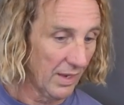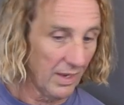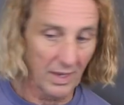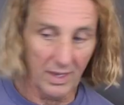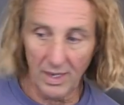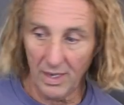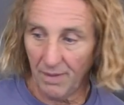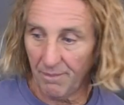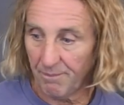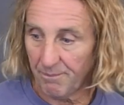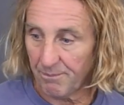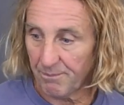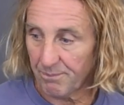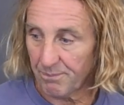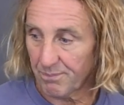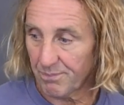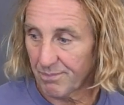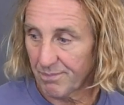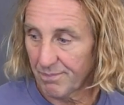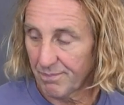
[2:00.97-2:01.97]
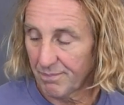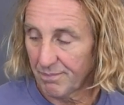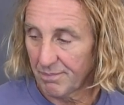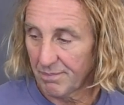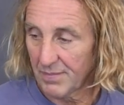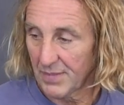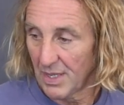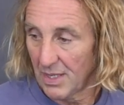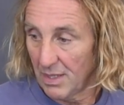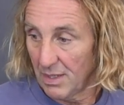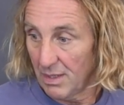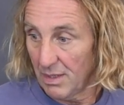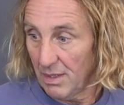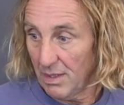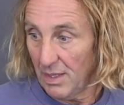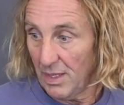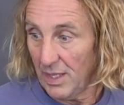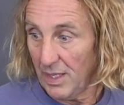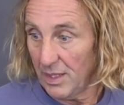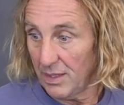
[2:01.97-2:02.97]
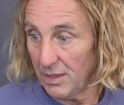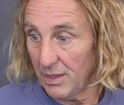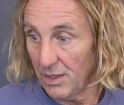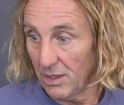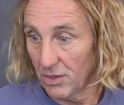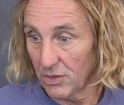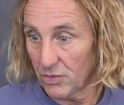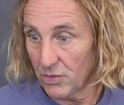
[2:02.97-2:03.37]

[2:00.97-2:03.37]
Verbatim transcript: Um, and you know,